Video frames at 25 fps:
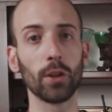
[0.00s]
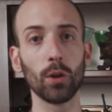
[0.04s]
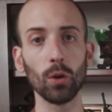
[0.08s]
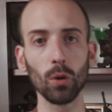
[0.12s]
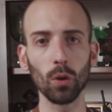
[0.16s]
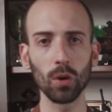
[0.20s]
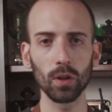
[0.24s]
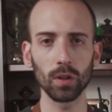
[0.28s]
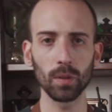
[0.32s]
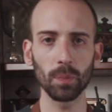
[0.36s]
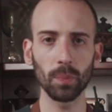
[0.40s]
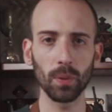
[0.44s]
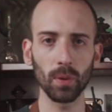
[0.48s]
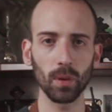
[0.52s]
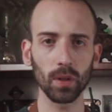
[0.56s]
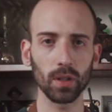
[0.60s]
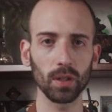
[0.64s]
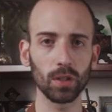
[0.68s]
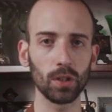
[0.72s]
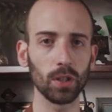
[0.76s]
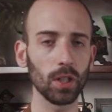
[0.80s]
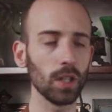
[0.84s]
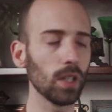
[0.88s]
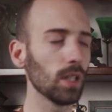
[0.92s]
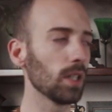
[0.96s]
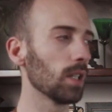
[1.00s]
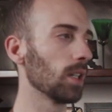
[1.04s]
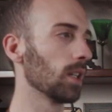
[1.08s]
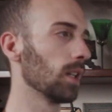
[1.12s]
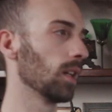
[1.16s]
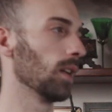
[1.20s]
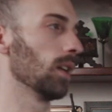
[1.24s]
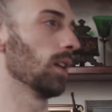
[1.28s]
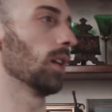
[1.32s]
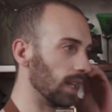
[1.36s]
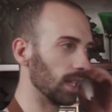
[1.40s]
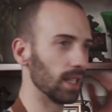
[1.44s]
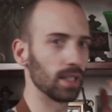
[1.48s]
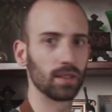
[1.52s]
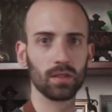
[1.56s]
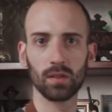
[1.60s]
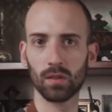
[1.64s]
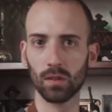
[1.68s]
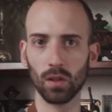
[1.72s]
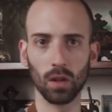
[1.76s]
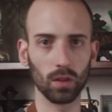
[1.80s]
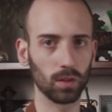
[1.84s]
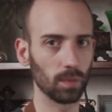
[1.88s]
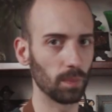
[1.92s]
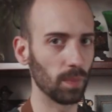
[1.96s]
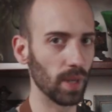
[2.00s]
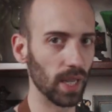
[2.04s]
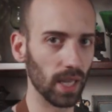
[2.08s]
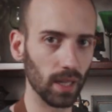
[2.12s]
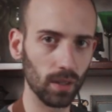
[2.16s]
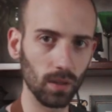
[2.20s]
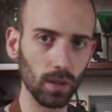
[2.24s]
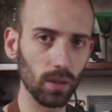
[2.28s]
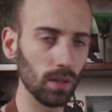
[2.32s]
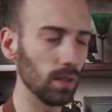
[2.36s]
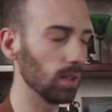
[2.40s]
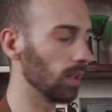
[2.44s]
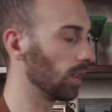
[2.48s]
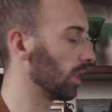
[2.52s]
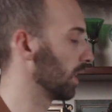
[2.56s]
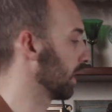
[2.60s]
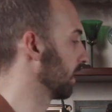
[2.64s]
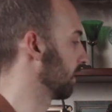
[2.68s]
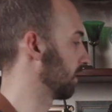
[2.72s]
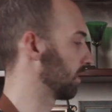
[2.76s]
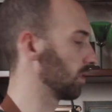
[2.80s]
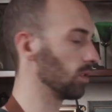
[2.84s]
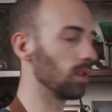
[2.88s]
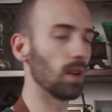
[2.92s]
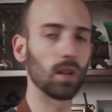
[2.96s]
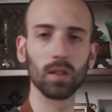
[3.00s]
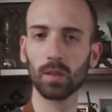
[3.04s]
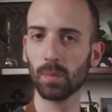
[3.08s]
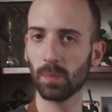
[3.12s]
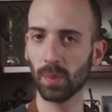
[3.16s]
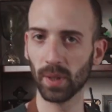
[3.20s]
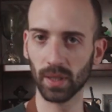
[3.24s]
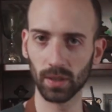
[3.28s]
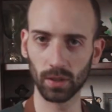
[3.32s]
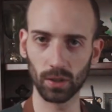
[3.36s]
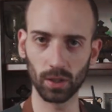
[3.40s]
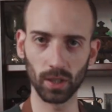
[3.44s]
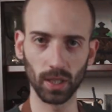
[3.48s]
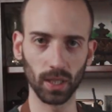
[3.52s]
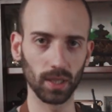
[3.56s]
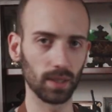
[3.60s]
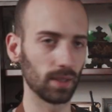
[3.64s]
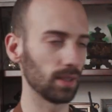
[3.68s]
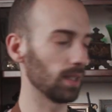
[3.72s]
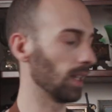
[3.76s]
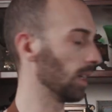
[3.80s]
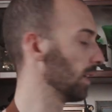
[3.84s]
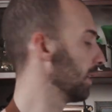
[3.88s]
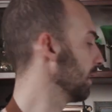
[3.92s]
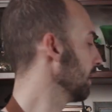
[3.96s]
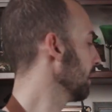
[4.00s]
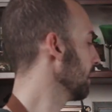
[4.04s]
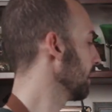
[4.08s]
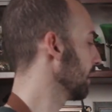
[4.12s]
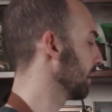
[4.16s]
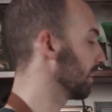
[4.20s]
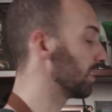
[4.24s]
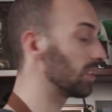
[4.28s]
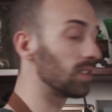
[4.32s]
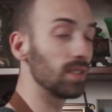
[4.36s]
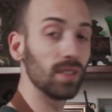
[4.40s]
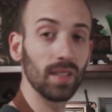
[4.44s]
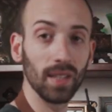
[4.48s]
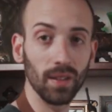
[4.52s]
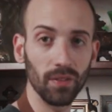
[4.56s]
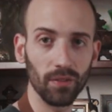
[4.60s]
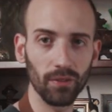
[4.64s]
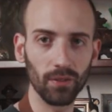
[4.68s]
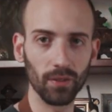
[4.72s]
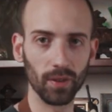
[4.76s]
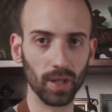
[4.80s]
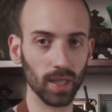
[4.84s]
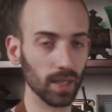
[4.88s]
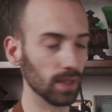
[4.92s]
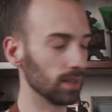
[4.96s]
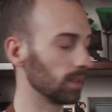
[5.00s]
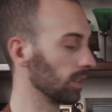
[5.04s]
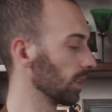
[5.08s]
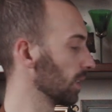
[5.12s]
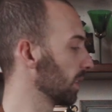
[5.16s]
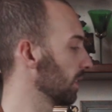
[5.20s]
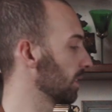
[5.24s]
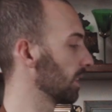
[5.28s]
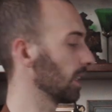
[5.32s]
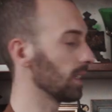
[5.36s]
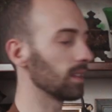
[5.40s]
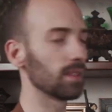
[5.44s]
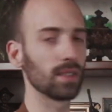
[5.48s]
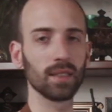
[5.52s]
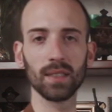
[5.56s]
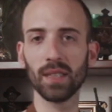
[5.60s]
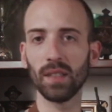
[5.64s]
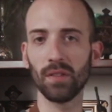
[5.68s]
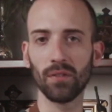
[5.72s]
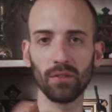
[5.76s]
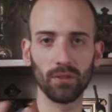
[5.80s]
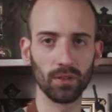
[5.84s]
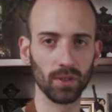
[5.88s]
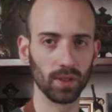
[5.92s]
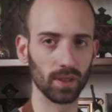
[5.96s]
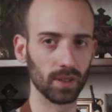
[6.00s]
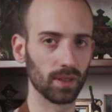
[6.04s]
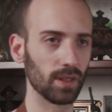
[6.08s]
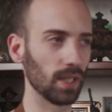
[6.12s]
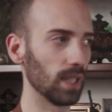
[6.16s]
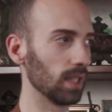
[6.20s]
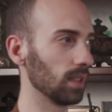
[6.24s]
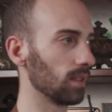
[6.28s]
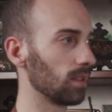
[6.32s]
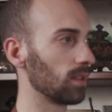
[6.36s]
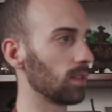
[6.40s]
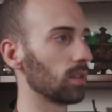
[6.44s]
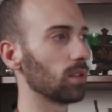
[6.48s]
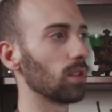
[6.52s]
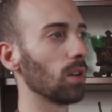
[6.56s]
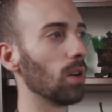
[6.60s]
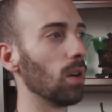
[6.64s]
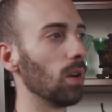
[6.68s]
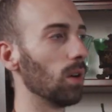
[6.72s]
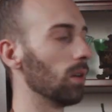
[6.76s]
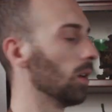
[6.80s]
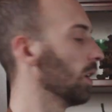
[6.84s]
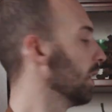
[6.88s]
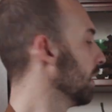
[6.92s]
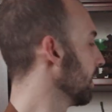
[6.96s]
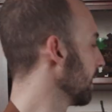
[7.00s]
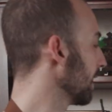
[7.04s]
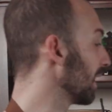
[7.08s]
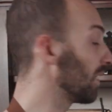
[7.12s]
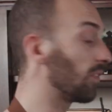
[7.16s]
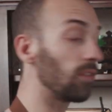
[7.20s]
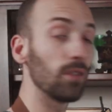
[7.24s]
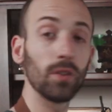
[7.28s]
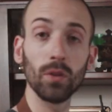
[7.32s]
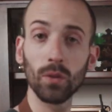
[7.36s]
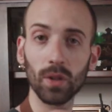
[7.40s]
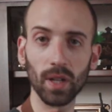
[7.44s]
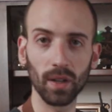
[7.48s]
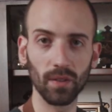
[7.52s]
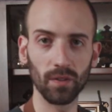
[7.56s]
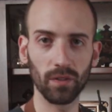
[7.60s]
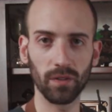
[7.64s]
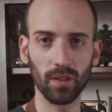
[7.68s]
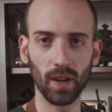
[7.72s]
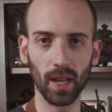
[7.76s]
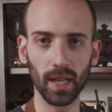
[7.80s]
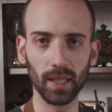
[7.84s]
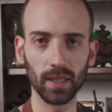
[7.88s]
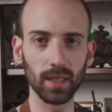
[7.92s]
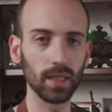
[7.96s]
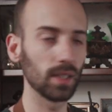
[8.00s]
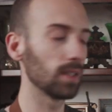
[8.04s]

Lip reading: cured pork cheek. It's not bacon, it's not pancetta, it's different, it has a different taste. So if you can find